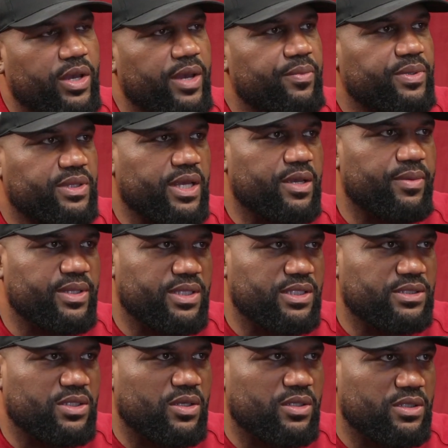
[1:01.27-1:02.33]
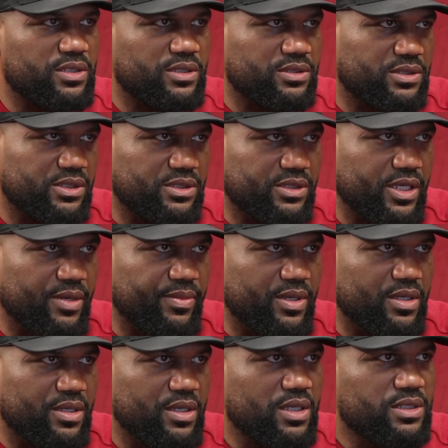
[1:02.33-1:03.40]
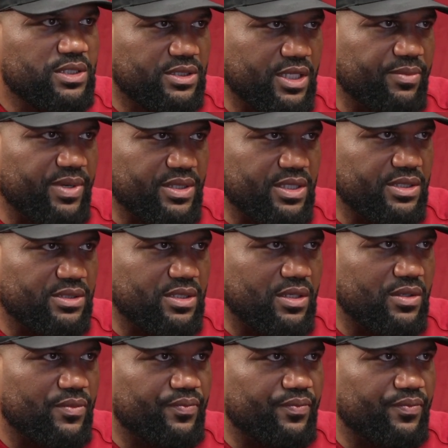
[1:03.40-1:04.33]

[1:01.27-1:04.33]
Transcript: Okay, but think about this though. Just, just Locked think, up? Just think about this though.